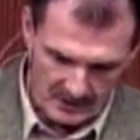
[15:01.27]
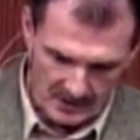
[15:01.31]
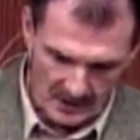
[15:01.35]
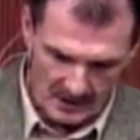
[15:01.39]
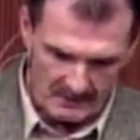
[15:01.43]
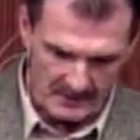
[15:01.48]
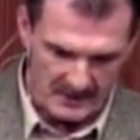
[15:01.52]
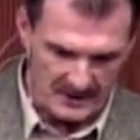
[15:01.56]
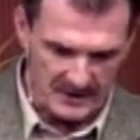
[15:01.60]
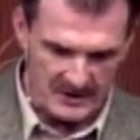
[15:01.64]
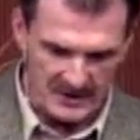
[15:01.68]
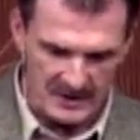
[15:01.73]
I
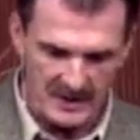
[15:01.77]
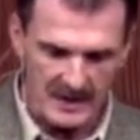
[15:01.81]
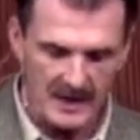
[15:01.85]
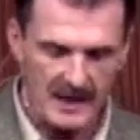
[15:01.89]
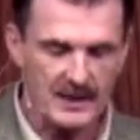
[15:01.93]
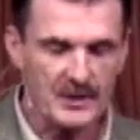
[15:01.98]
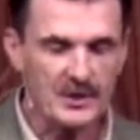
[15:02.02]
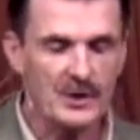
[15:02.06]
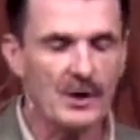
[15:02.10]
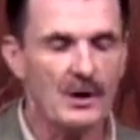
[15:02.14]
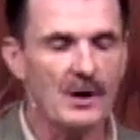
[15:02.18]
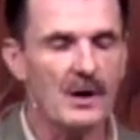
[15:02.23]
mean, C
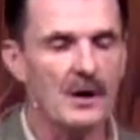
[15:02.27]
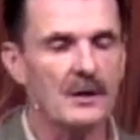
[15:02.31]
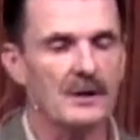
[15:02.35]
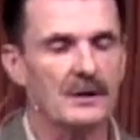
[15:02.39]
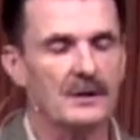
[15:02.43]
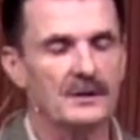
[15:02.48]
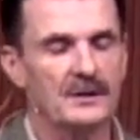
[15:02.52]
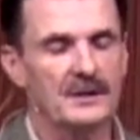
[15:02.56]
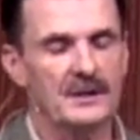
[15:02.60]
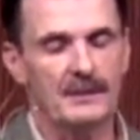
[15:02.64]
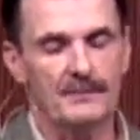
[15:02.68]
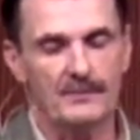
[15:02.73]
H R,
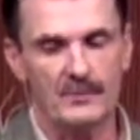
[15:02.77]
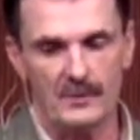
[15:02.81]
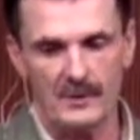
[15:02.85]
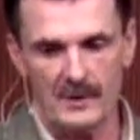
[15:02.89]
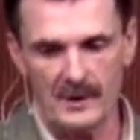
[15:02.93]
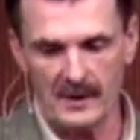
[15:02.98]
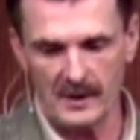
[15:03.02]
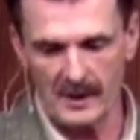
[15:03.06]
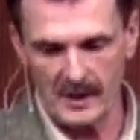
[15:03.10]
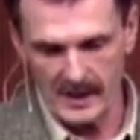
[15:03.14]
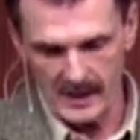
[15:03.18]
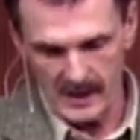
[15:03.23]

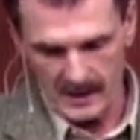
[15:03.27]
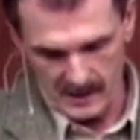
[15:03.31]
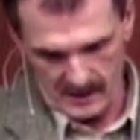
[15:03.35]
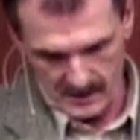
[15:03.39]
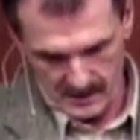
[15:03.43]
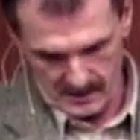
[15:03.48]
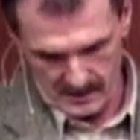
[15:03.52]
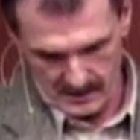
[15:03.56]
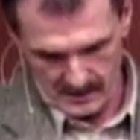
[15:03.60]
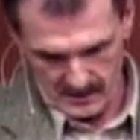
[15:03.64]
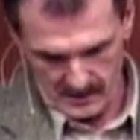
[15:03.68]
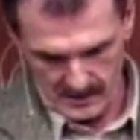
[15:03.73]
contemporary
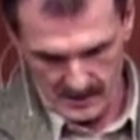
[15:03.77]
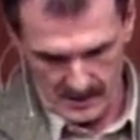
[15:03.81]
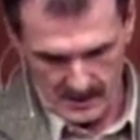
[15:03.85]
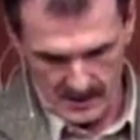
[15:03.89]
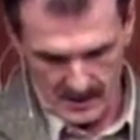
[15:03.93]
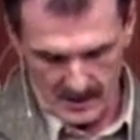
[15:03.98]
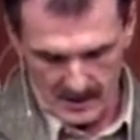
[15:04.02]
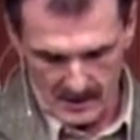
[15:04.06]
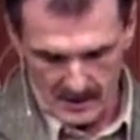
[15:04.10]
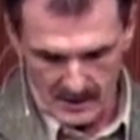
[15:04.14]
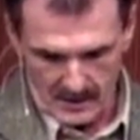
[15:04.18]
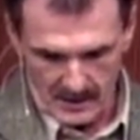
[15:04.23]

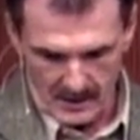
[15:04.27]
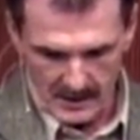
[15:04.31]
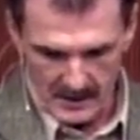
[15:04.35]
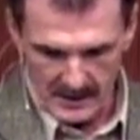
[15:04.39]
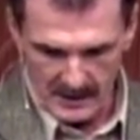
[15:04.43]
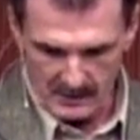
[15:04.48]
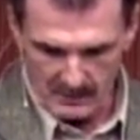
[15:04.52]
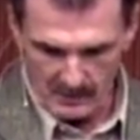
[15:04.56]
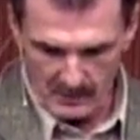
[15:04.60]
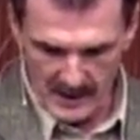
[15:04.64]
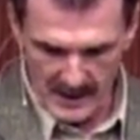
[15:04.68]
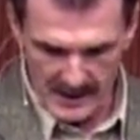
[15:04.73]

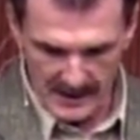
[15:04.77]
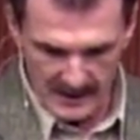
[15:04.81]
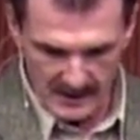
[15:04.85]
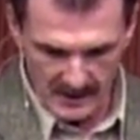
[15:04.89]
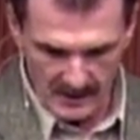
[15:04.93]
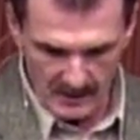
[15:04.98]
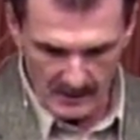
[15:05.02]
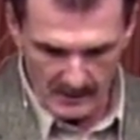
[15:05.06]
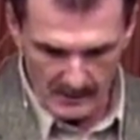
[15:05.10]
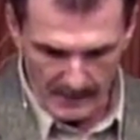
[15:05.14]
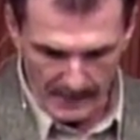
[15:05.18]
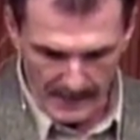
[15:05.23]
hit
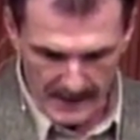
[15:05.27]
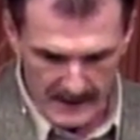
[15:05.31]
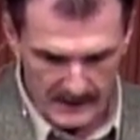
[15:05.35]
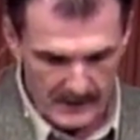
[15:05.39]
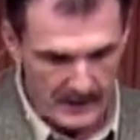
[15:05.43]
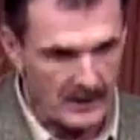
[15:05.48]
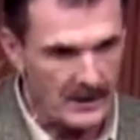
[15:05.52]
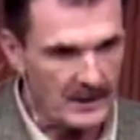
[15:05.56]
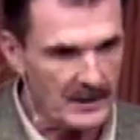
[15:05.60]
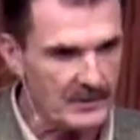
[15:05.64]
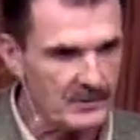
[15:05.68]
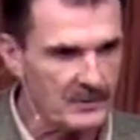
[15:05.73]
radio in the
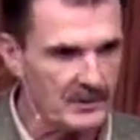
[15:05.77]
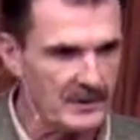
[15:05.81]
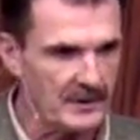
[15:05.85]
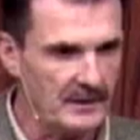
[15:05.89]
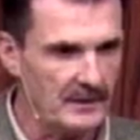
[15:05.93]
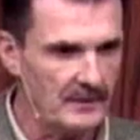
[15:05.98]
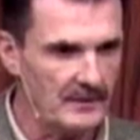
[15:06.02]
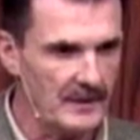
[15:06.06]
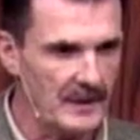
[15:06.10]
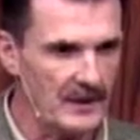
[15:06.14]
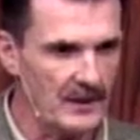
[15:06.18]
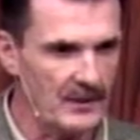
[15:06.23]
country.
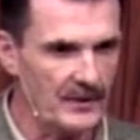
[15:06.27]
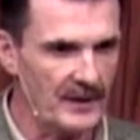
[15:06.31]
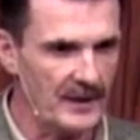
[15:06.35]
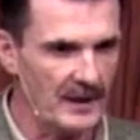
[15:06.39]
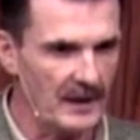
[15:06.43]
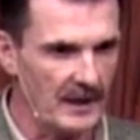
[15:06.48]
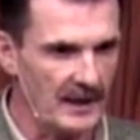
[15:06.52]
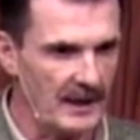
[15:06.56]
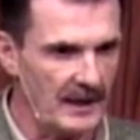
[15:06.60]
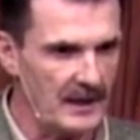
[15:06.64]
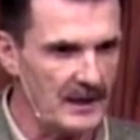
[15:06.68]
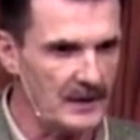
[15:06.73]
They own
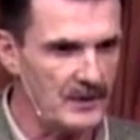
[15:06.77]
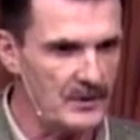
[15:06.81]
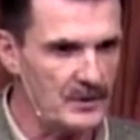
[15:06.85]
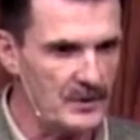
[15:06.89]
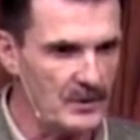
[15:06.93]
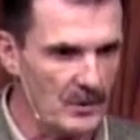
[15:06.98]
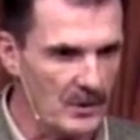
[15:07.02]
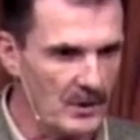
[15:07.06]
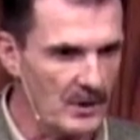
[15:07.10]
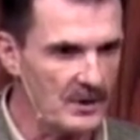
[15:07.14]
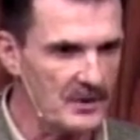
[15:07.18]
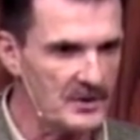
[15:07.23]
L A, New
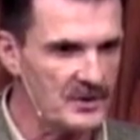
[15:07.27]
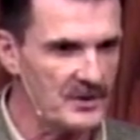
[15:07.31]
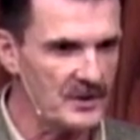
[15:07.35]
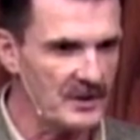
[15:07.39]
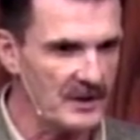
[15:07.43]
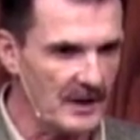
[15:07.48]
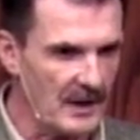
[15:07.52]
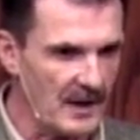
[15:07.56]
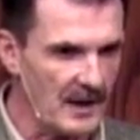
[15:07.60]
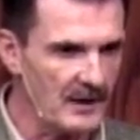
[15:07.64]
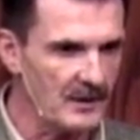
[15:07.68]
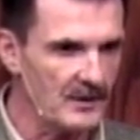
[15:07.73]
York,
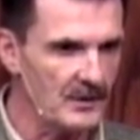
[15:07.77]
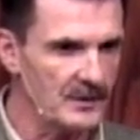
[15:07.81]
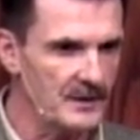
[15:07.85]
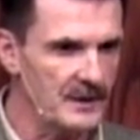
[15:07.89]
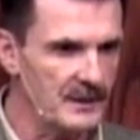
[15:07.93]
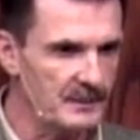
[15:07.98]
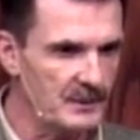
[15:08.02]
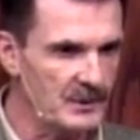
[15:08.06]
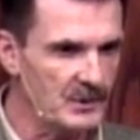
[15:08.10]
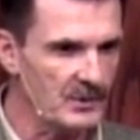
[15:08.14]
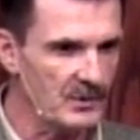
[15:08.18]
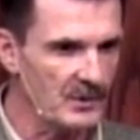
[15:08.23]
Chicago,
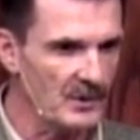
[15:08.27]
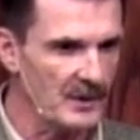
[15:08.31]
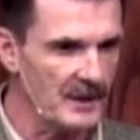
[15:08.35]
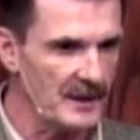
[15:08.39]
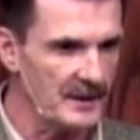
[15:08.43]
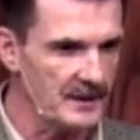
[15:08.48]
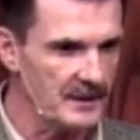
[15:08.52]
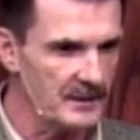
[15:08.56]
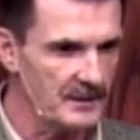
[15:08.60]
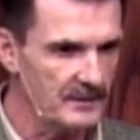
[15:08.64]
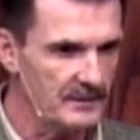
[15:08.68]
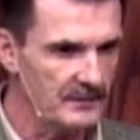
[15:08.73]

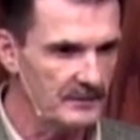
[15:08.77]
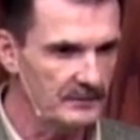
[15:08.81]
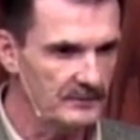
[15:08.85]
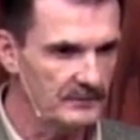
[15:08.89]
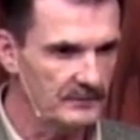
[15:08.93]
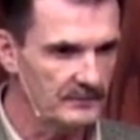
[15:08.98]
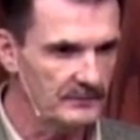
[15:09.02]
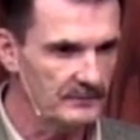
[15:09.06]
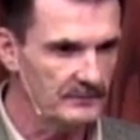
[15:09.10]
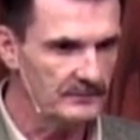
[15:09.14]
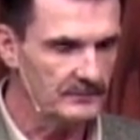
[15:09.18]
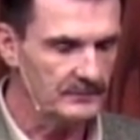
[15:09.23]
Detroit,
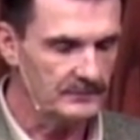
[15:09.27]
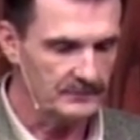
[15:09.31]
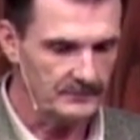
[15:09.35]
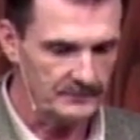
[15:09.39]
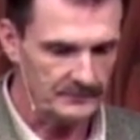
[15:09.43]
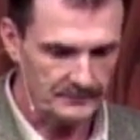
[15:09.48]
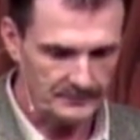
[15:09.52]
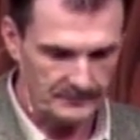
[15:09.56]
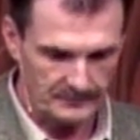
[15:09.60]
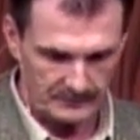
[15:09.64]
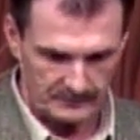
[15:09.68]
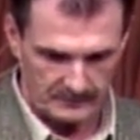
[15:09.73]

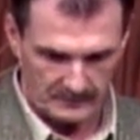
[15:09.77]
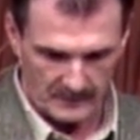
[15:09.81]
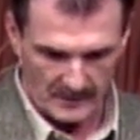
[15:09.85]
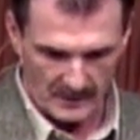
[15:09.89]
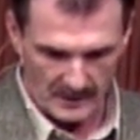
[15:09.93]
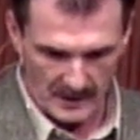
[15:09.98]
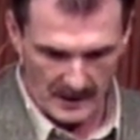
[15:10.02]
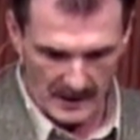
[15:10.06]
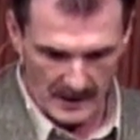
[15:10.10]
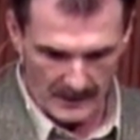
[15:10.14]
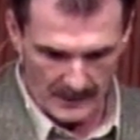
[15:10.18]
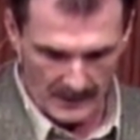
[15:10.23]

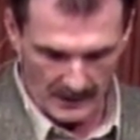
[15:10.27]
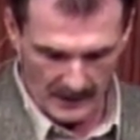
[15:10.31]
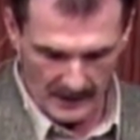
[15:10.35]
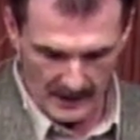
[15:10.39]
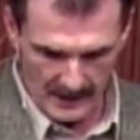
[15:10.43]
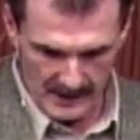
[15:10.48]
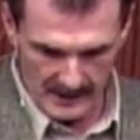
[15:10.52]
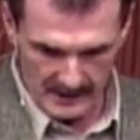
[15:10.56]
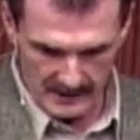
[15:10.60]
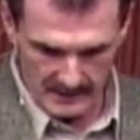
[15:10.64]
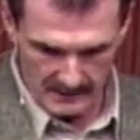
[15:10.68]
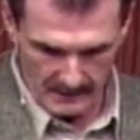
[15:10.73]
and the
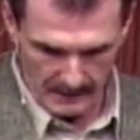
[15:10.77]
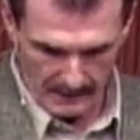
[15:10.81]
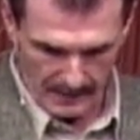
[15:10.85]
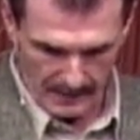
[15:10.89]
like.